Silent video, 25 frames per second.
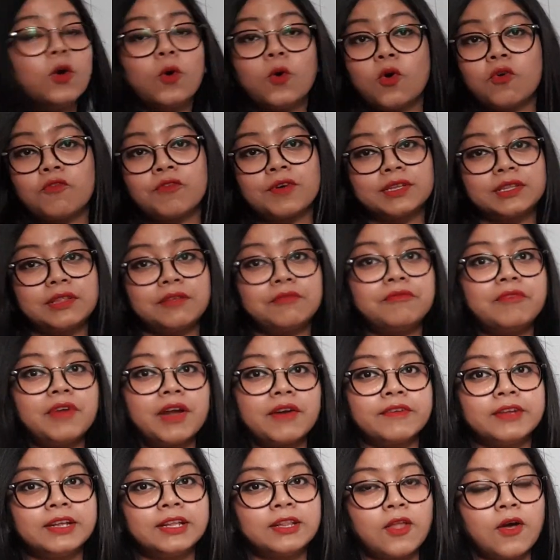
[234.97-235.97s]
over the
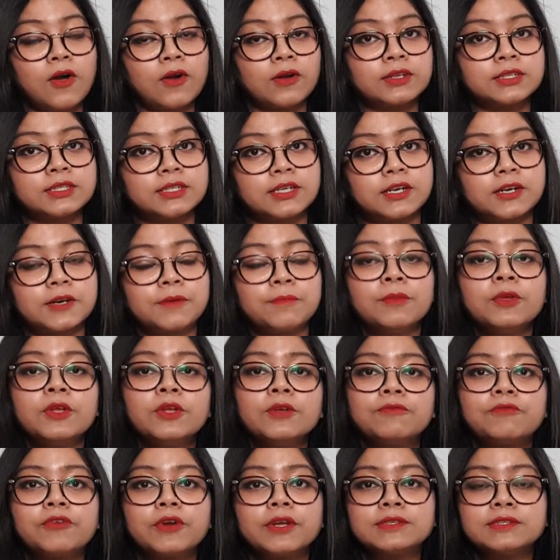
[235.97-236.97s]
very long term.
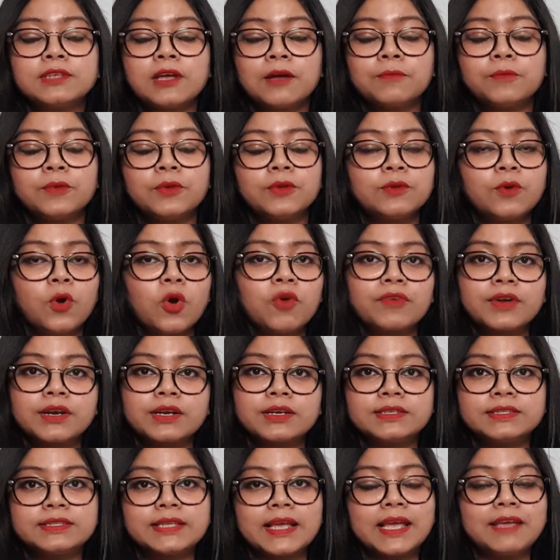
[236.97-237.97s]
For example,
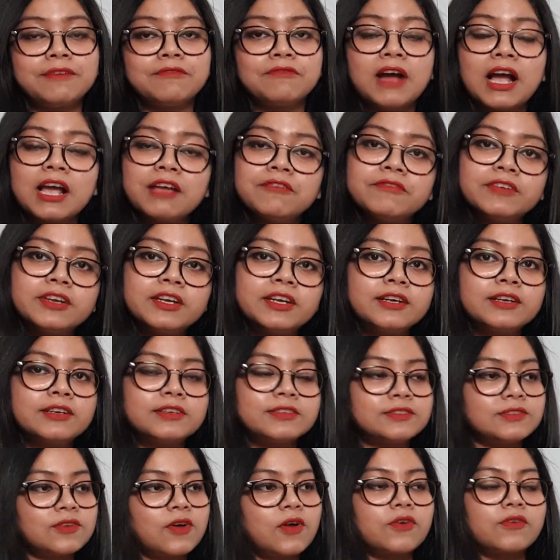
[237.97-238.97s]
over say 5
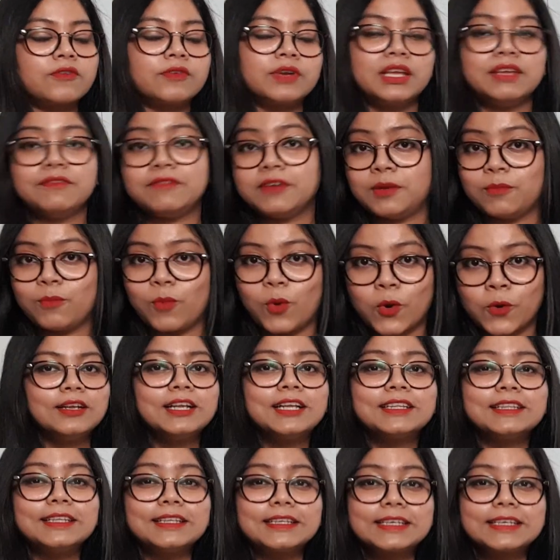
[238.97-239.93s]
years or even more. The